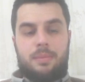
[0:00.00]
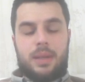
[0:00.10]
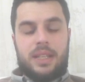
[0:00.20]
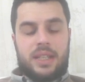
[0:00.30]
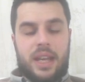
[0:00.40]

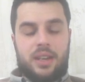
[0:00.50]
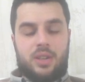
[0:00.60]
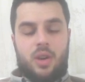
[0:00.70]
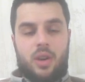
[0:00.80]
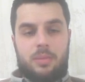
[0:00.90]
please take the
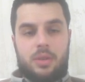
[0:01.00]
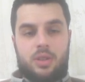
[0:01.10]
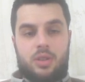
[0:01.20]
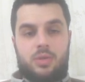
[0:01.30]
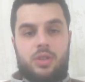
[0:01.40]
time
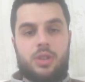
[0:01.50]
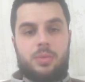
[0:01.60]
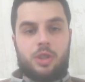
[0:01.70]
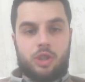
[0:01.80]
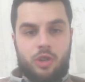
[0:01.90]
to
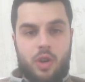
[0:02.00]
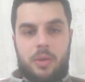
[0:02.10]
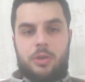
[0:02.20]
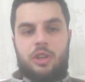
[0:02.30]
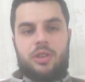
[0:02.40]

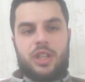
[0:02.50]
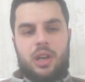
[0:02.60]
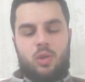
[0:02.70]
subscribe so you can check